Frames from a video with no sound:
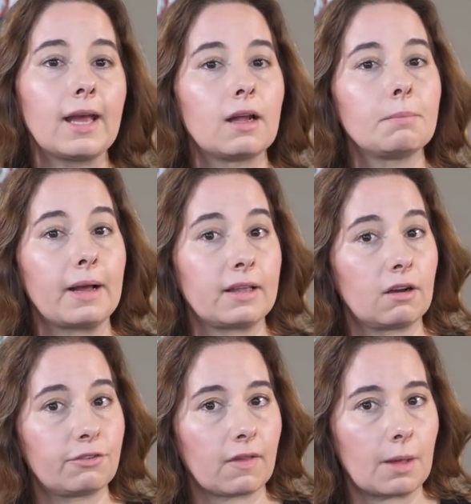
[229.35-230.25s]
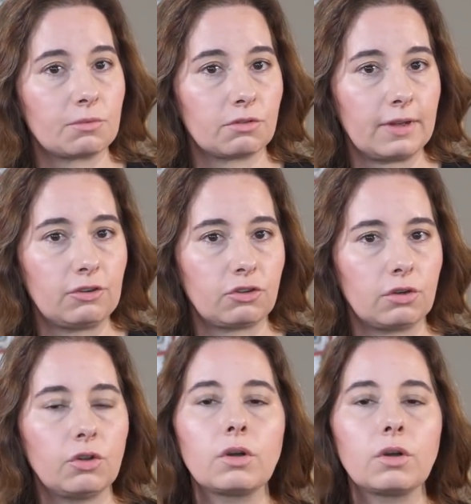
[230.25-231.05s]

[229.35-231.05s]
and by careful observation,